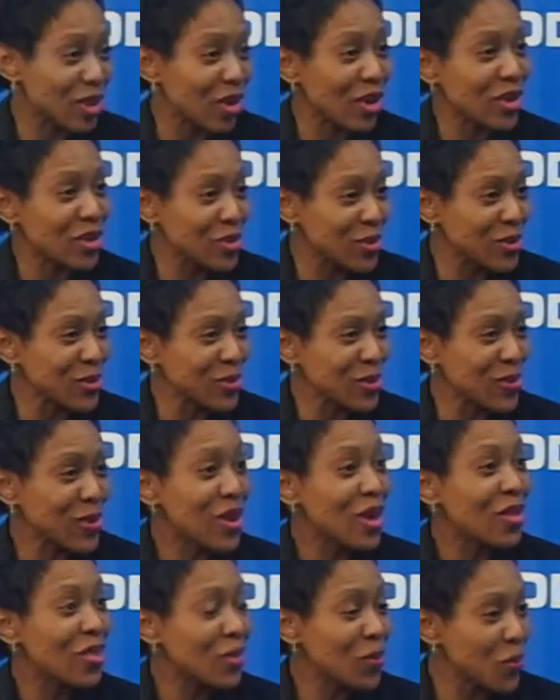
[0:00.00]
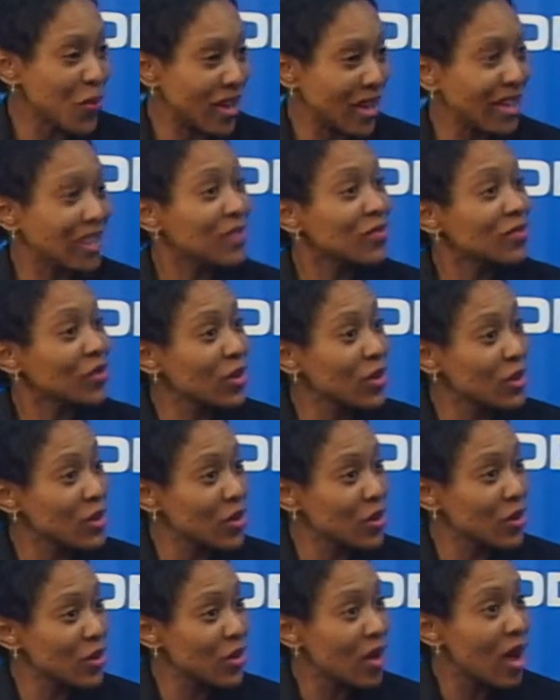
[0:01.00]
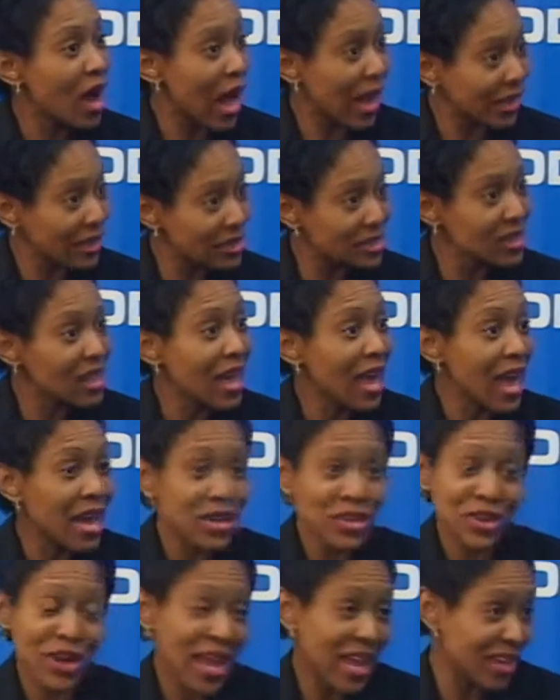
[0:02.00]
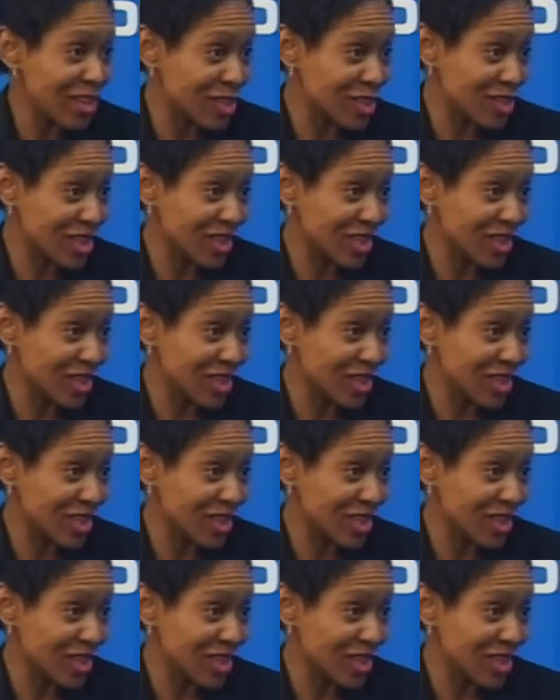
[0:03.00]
are you the weight for your height and your age?